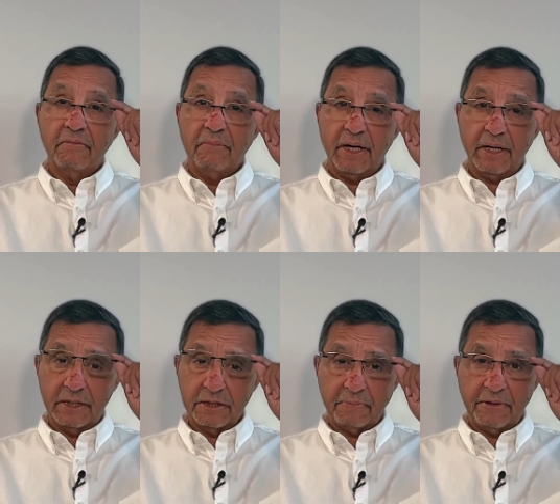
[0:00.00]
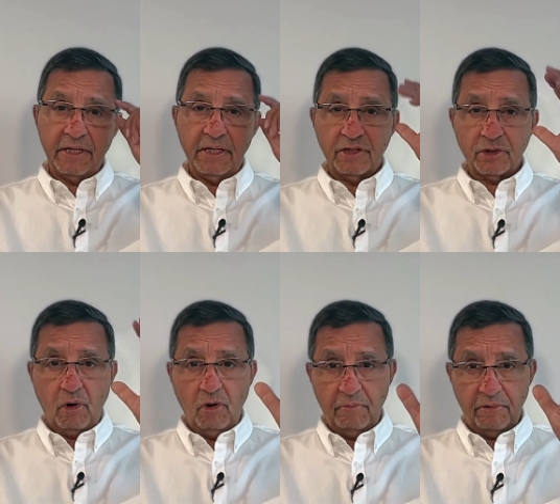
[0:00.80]
Mark has pinned his
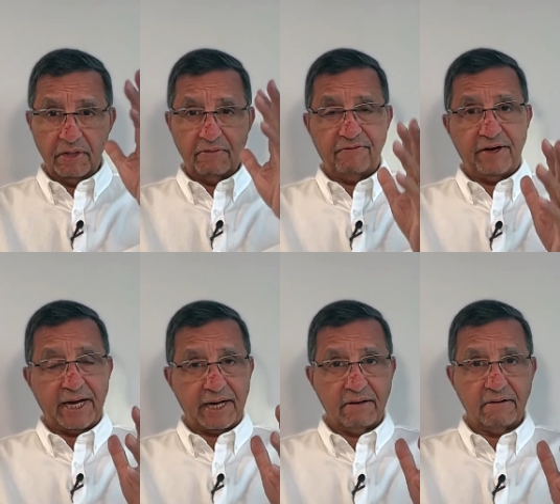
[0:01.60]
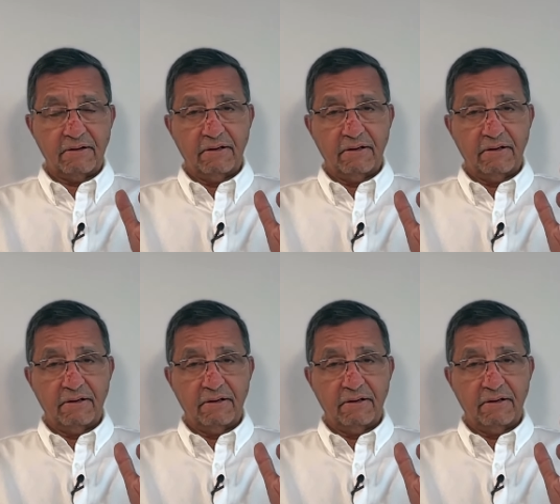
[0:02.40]
hope on the fact